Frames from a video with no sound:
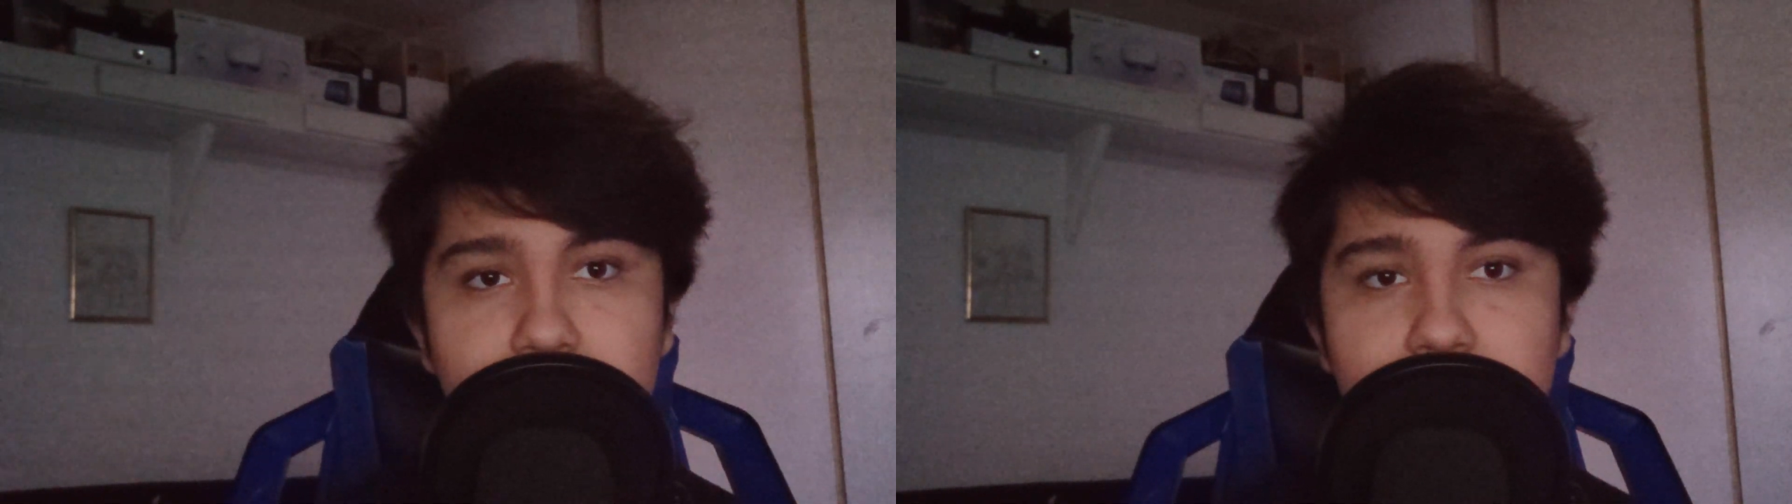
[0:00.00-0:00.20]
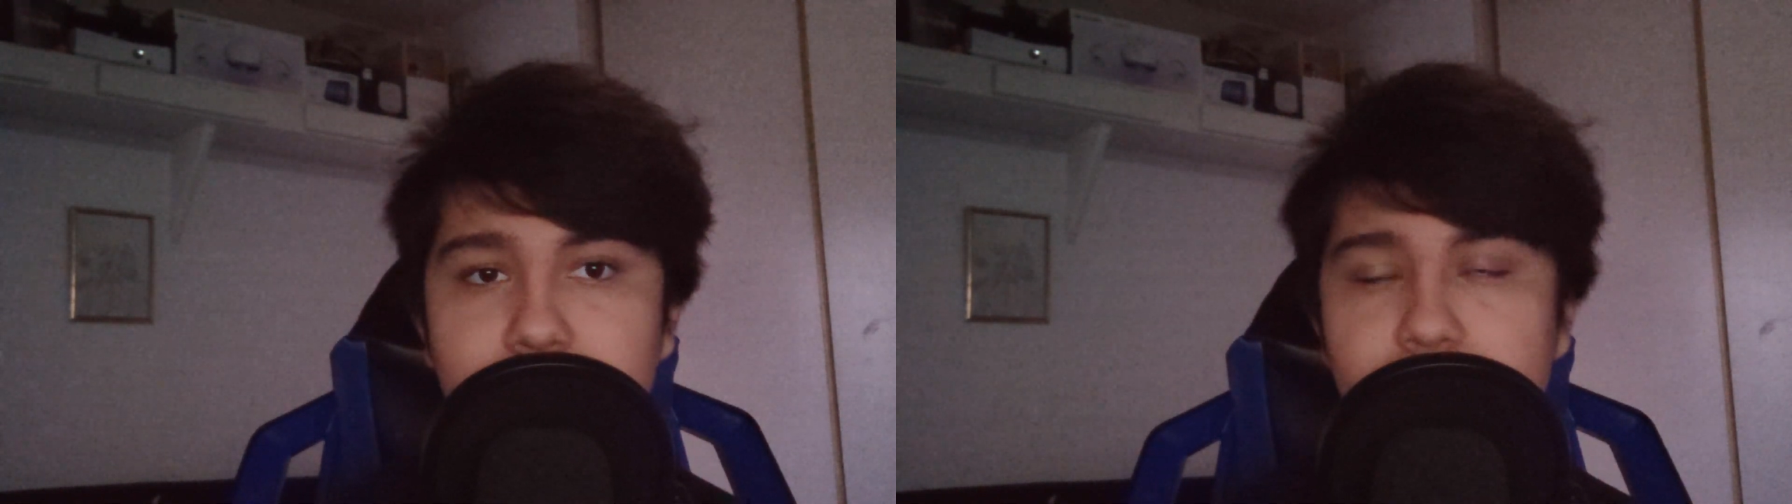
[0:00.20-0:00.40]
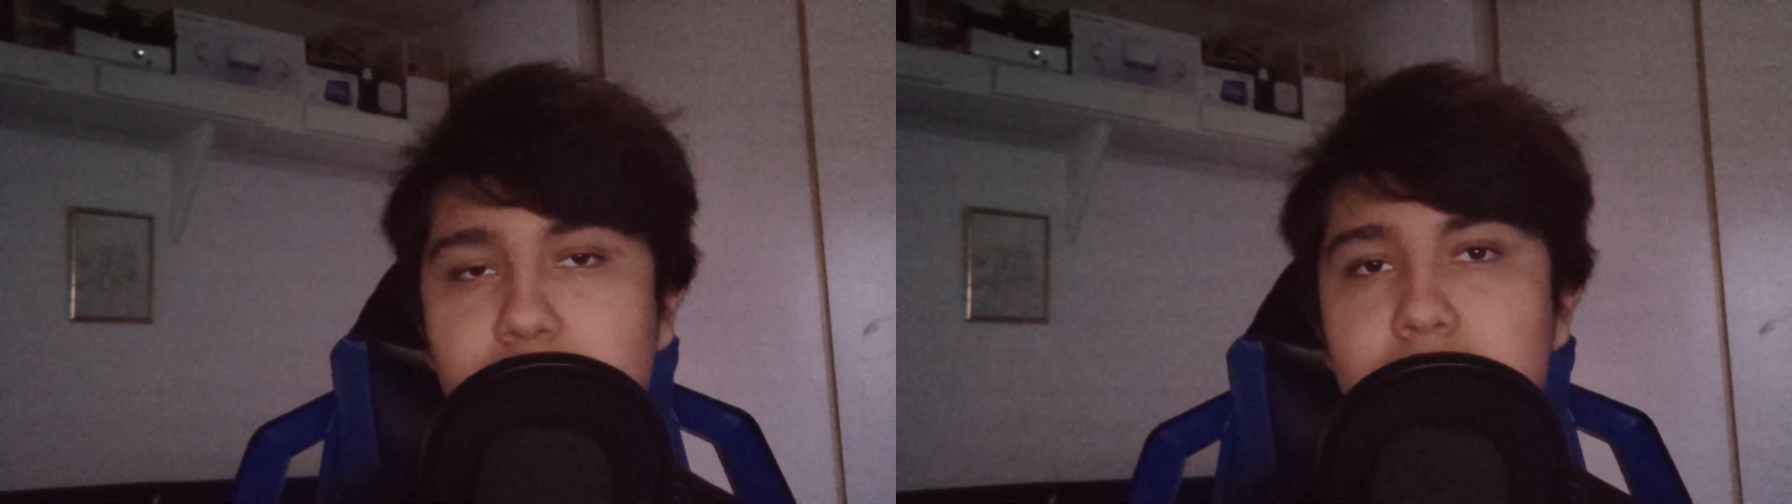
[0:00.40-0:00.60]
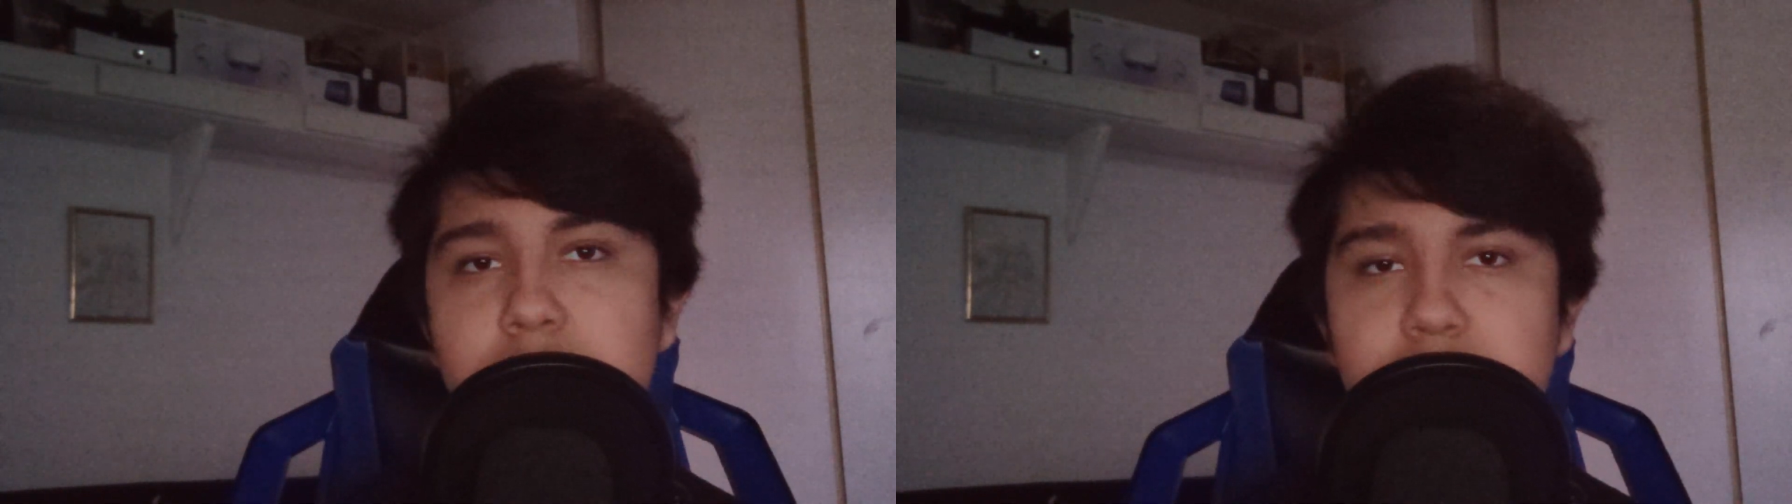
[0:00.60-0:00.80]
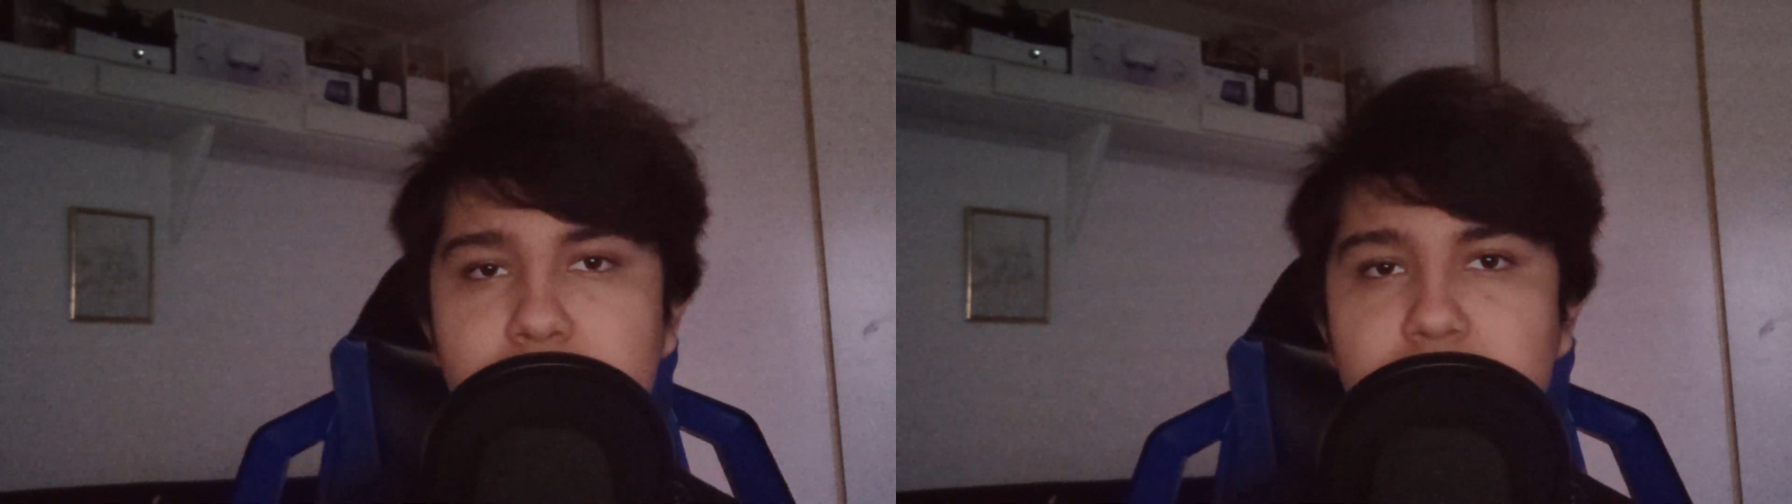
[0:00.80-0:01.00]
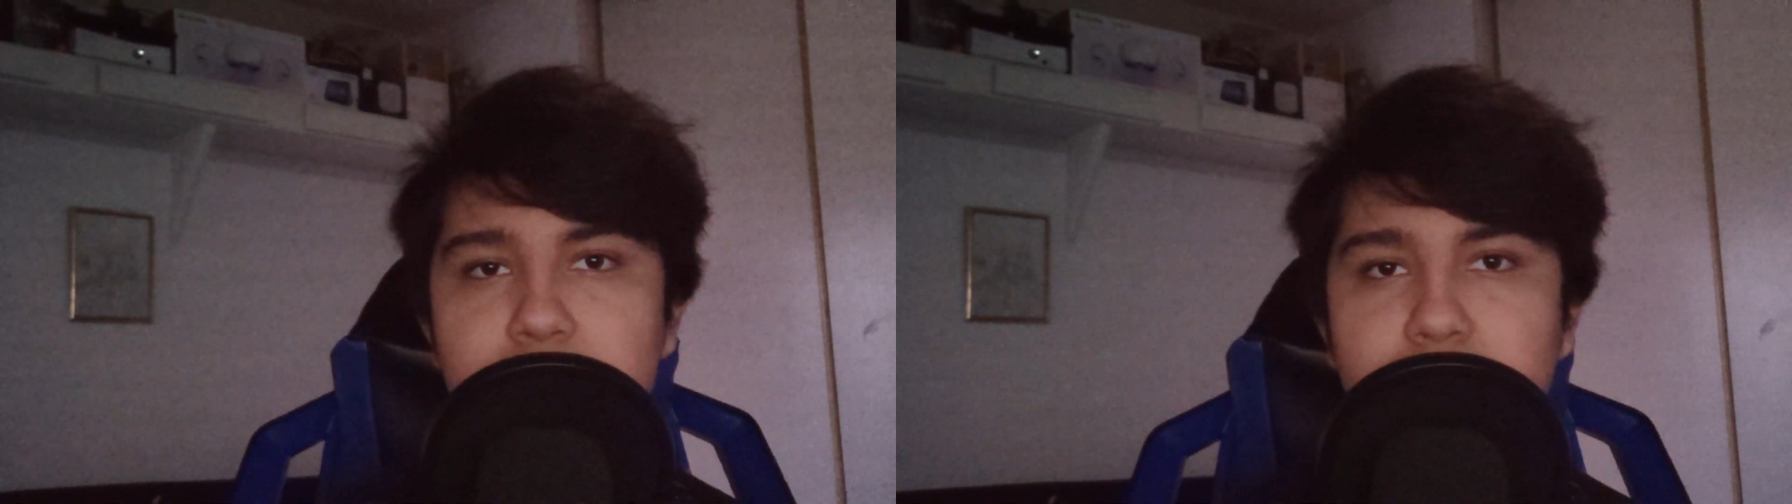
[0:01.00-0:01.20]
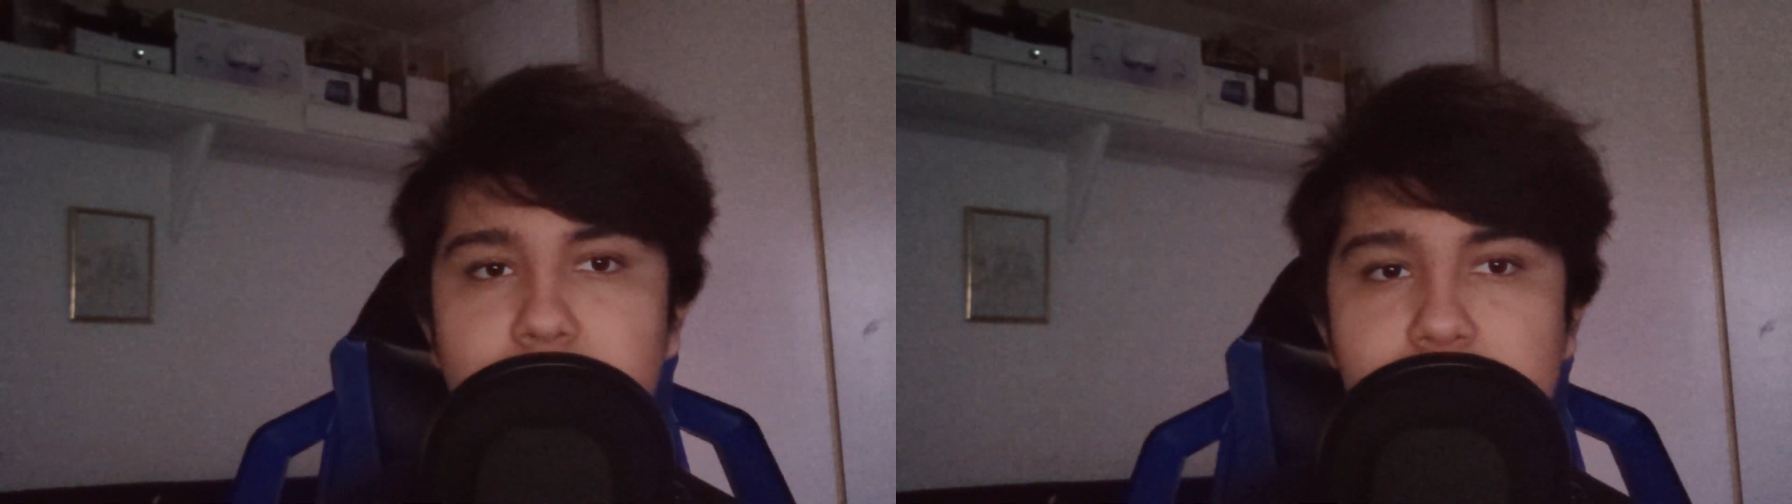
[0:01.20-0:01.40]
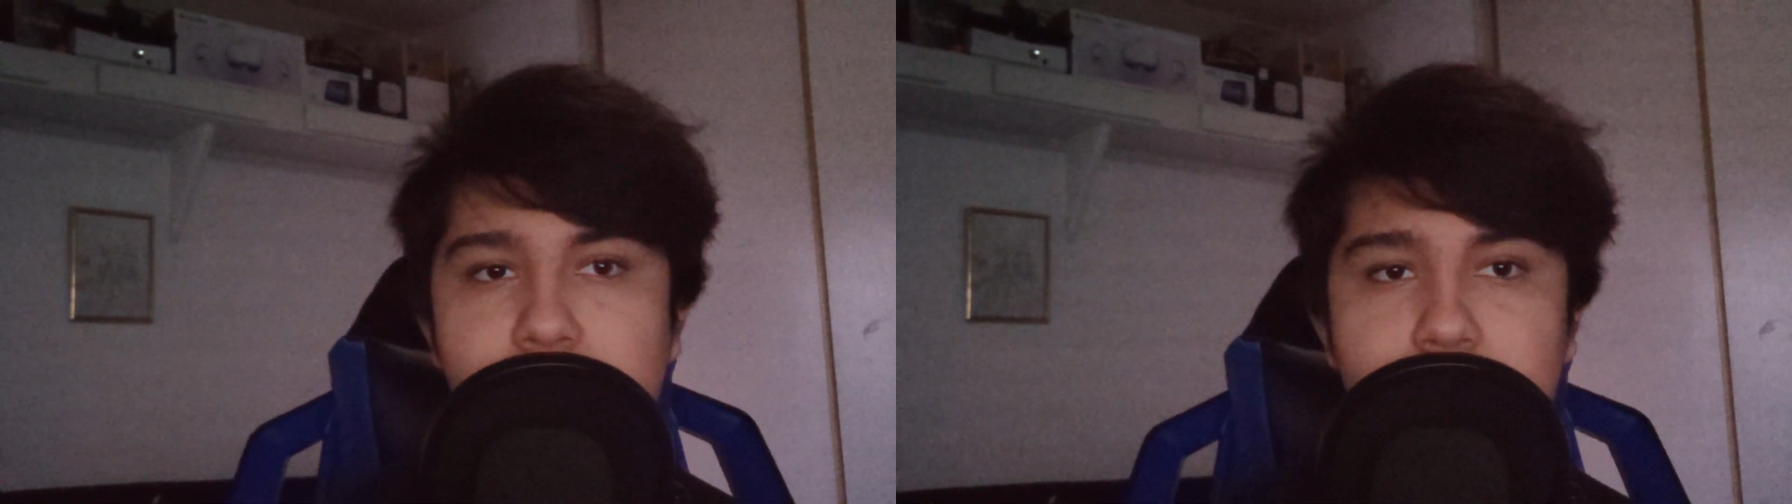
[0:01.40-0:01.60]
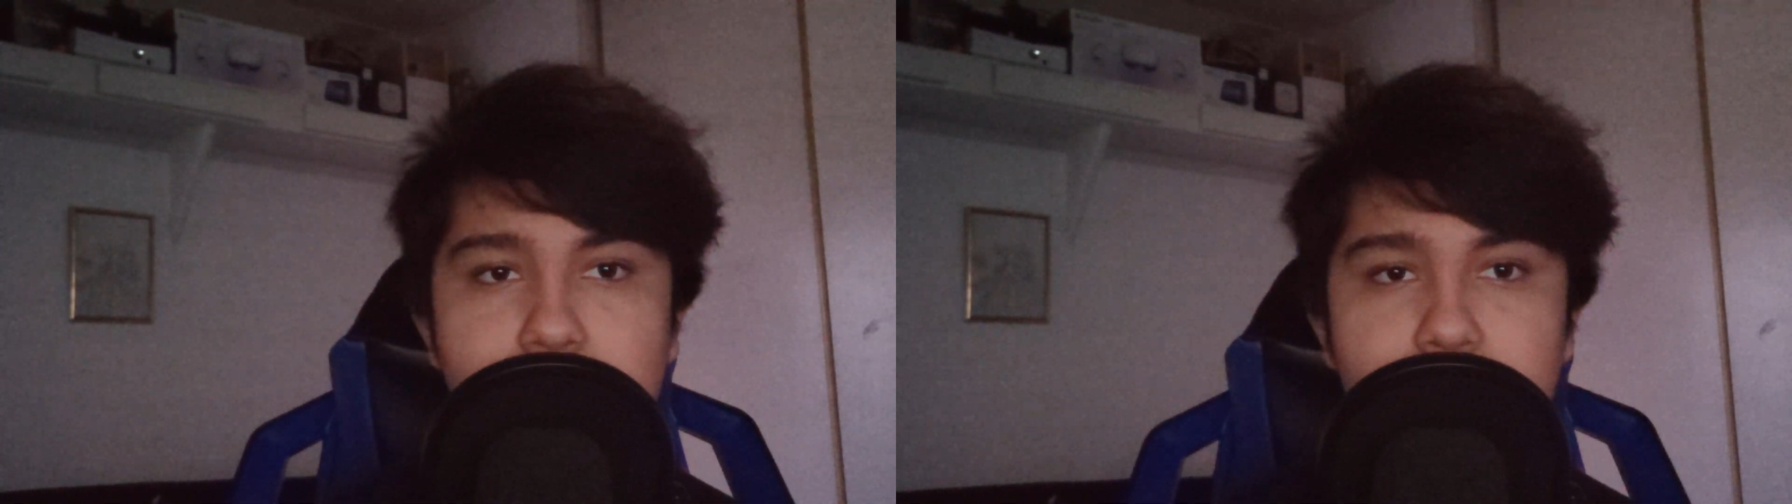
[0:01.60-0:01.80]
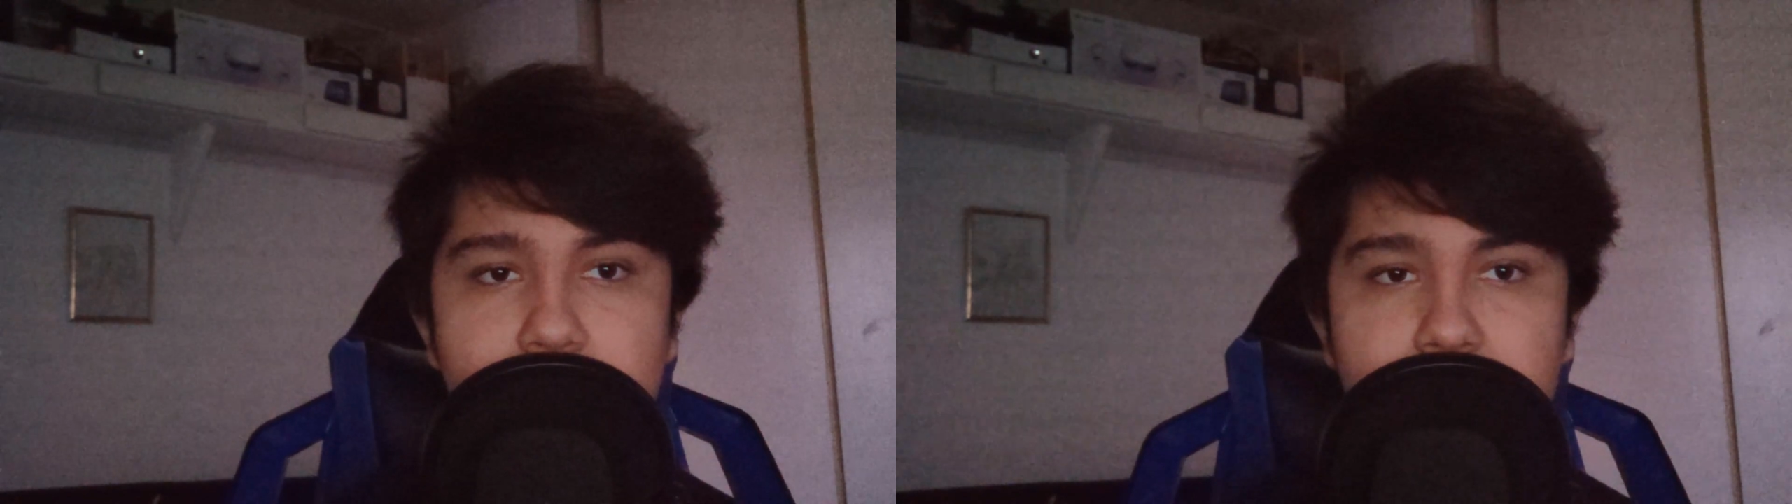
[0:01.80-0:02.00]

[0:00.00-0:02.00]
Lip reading: unlike some people that I know.